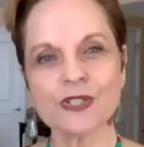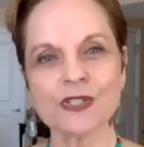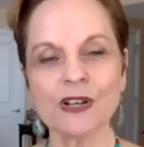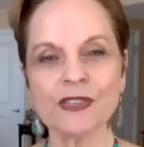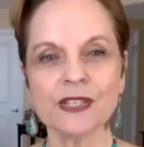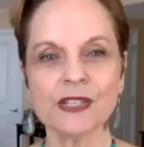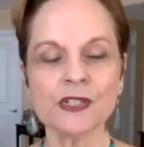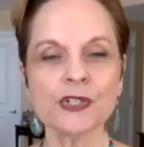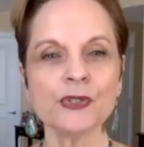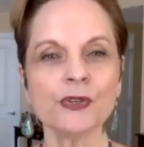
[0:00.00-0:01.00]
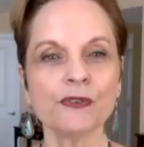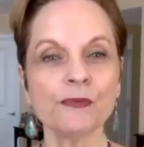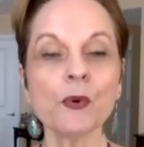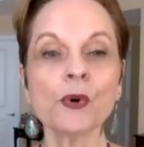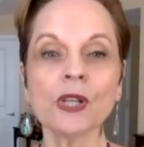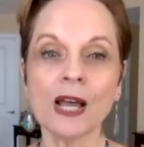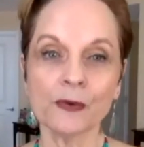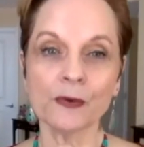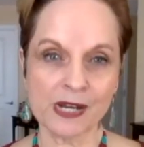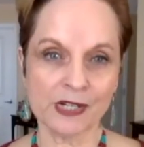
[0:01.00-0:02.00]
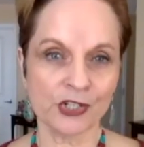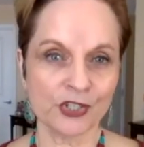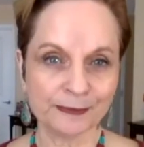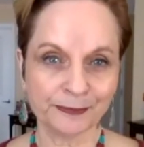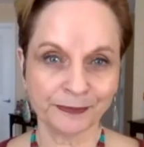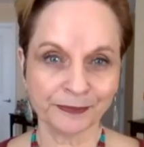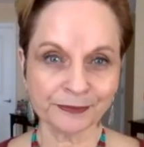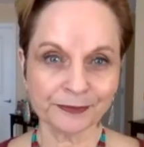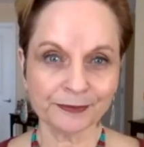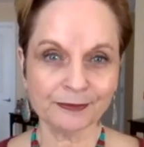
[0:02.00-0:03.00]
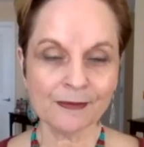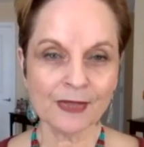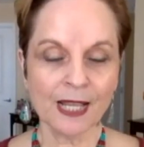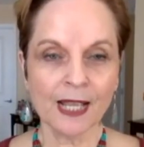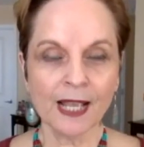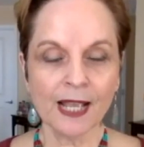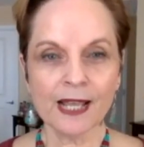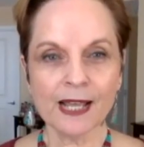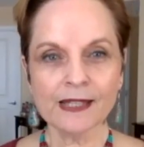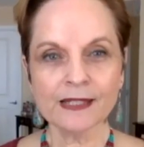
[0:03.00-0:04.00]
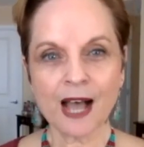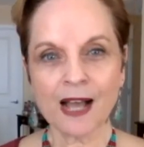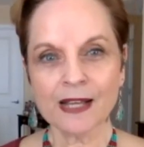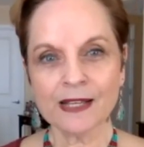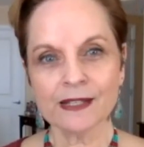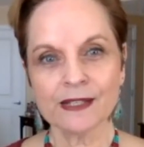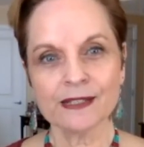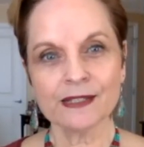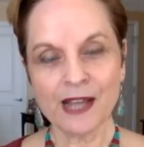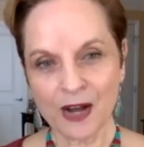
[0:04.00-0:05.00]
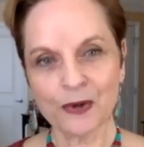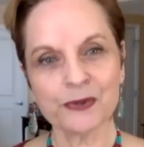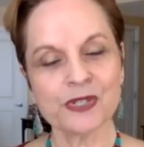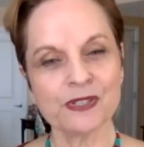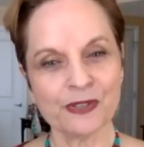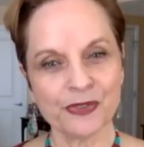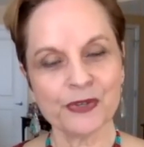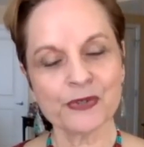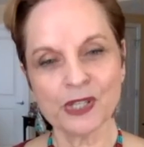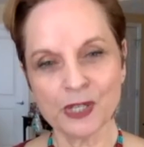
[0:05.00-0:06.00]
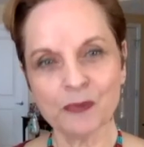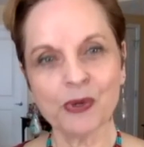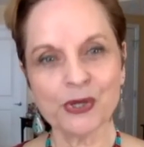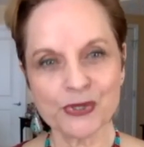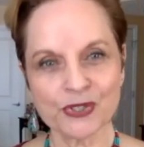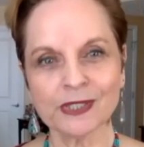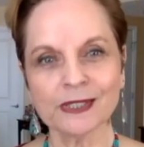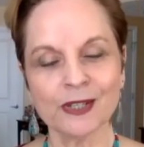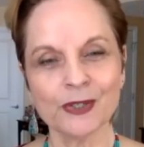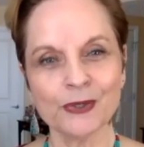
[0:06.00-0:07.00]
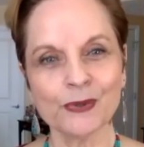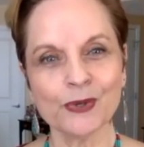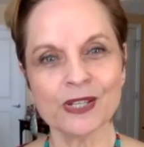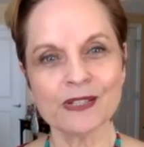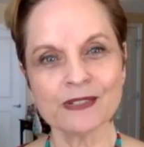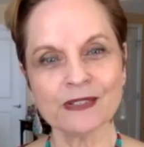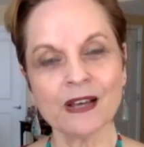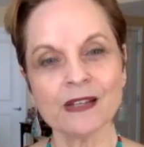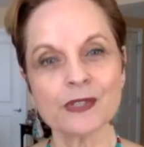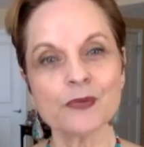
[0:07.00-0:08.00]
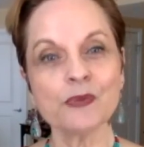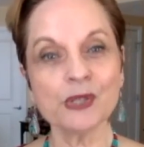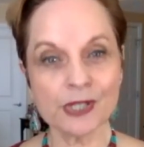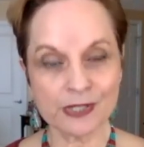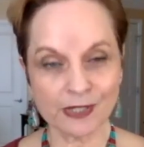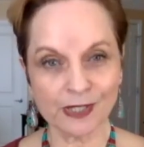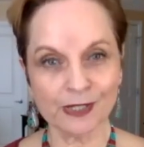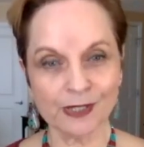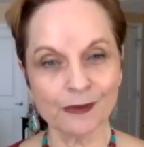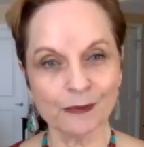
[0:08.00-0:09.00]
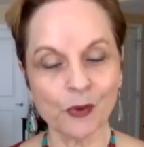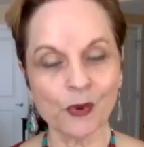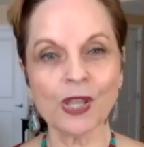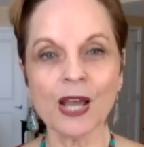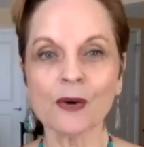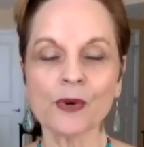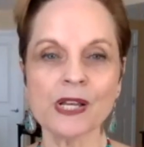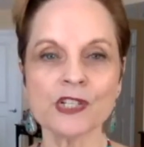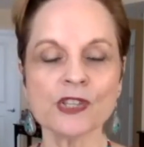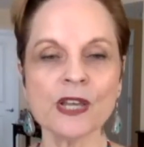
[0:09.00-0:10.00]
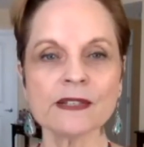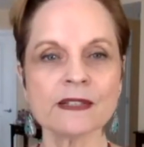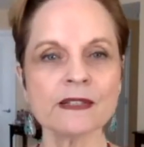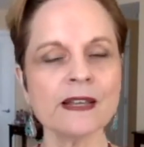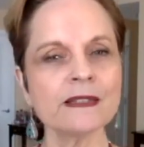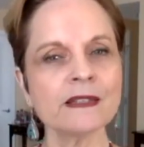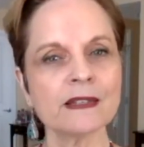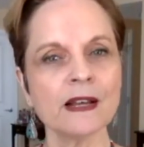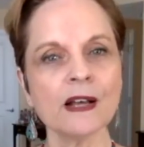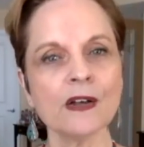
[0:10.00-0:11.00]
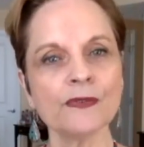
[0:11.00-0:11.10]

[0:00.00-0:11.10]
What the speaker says: on the issue of moral outrage. And I doubt that there's any person who is not experiencing moral outrage, that sense of